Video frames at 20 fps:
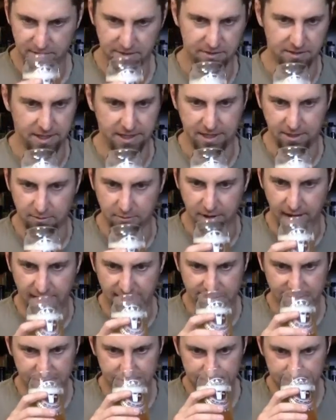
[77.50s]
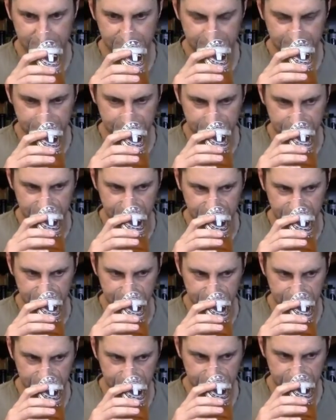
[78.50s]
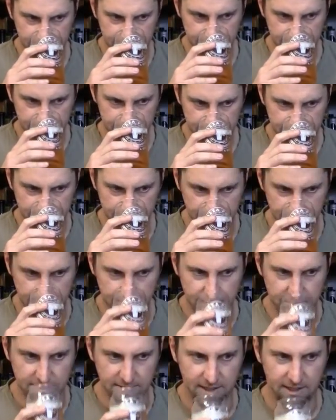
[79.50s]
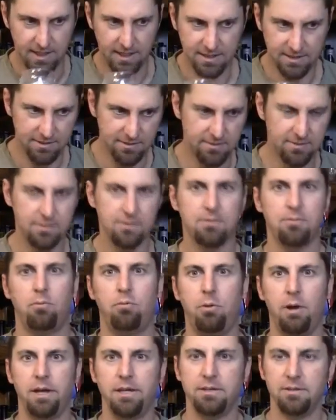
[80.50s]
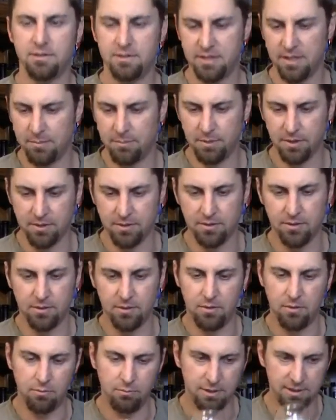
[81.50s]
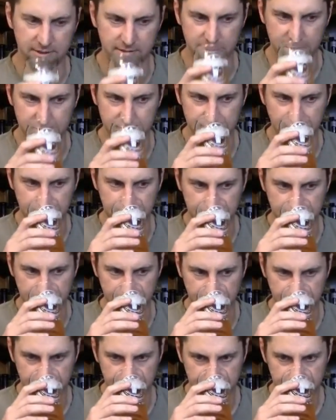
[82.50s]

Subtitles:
of like grassiness in there too. Not quite your typical West Coast IPA.